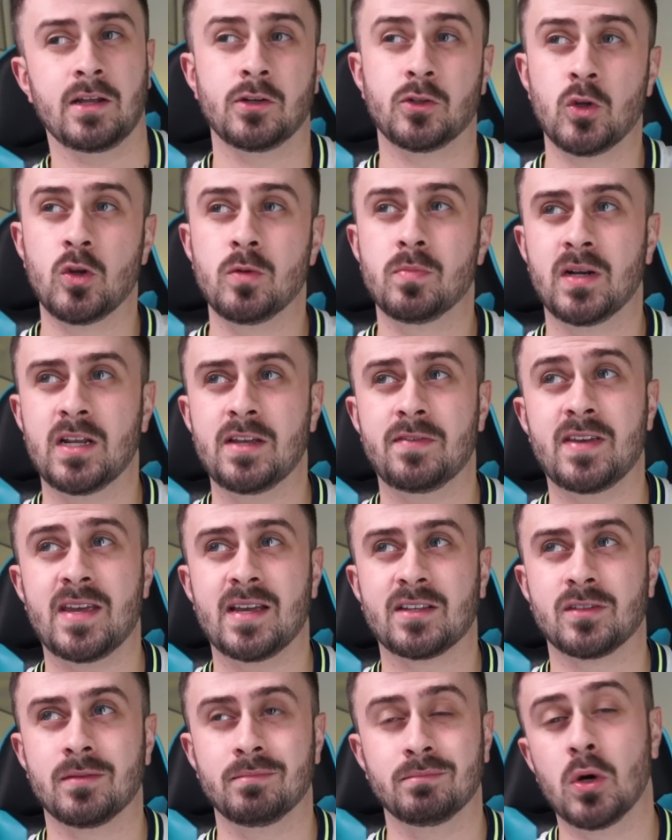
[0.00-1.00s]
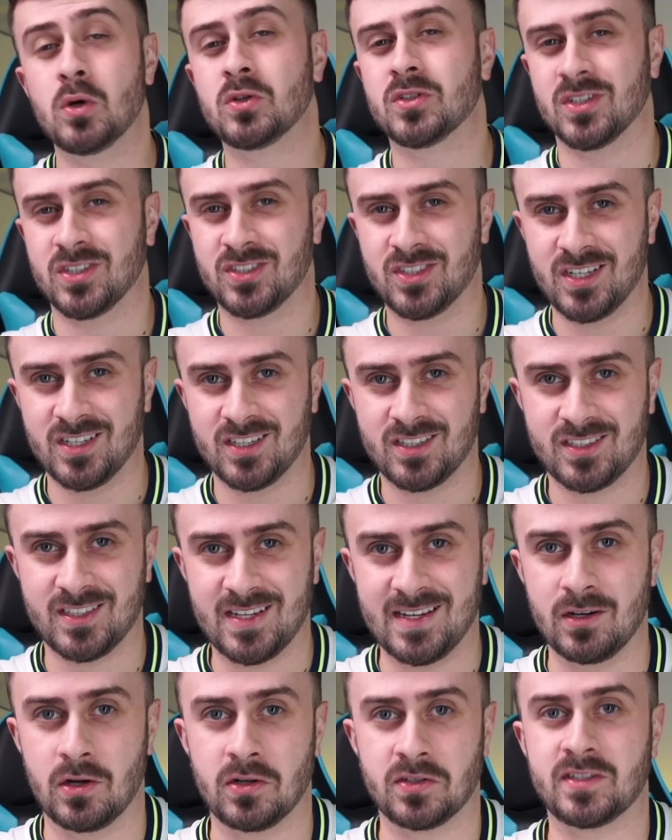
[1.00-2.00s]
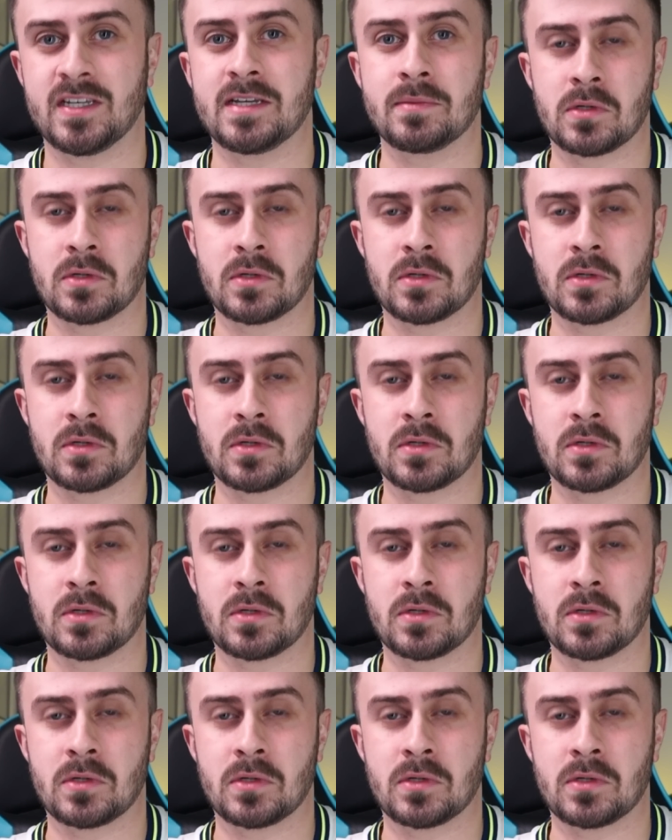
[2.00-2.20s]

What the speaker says: do believe he has the most assists in our team